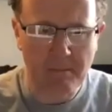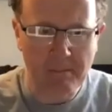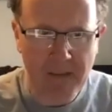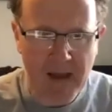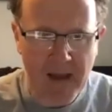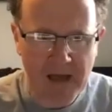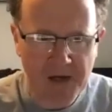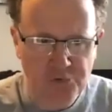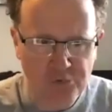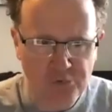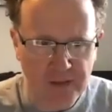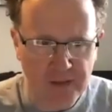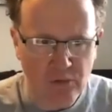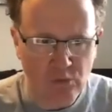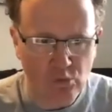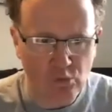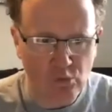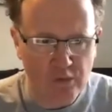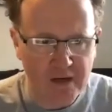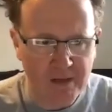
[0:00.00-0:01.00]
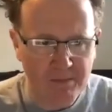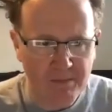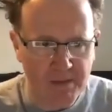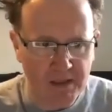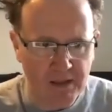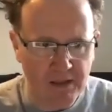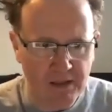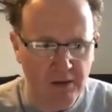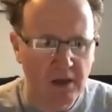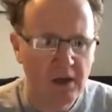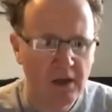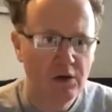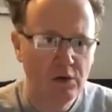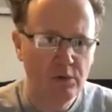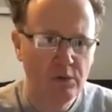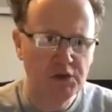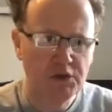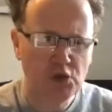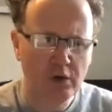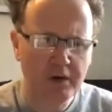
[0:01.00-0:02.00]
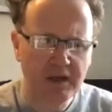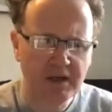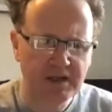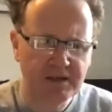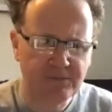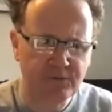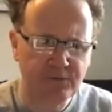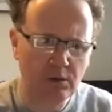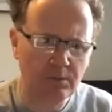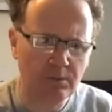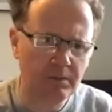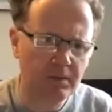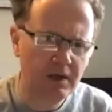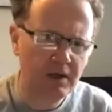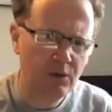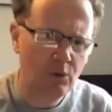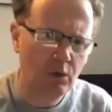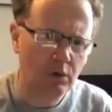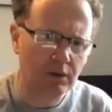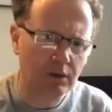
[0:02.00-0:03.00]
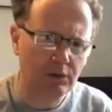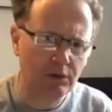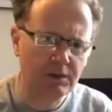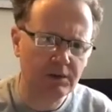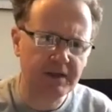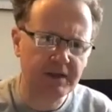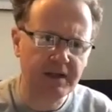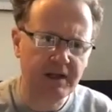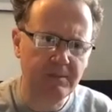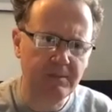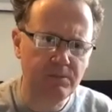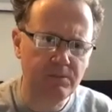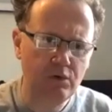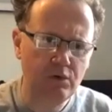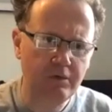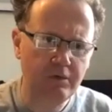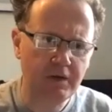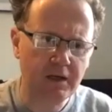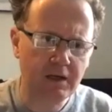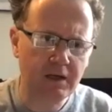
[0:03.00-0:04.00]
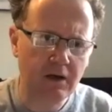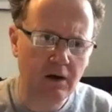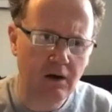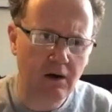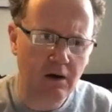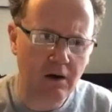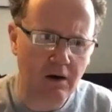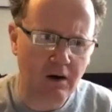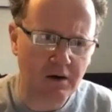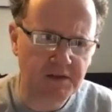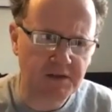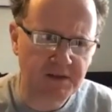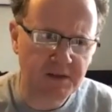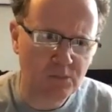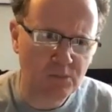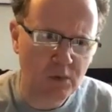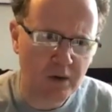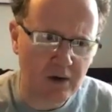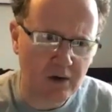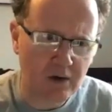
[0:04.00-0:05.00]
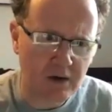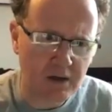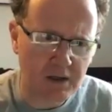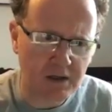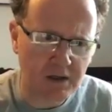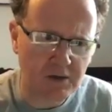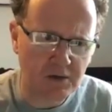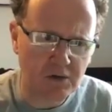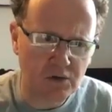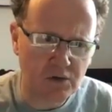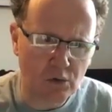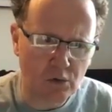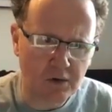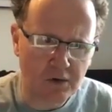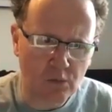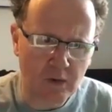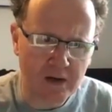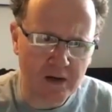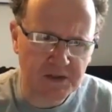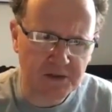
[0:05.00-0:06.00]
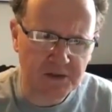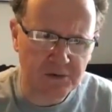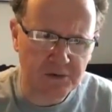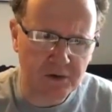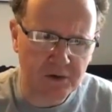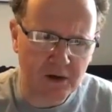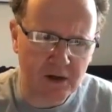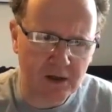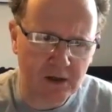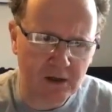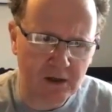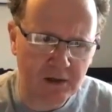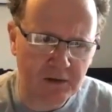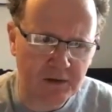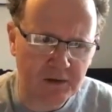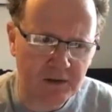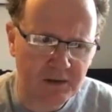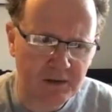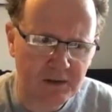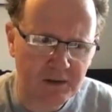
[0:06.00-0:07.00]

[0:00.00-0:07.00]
Patrick Rigney, who is joining us from what looks like a moving car somewhere in northwestern Ireland.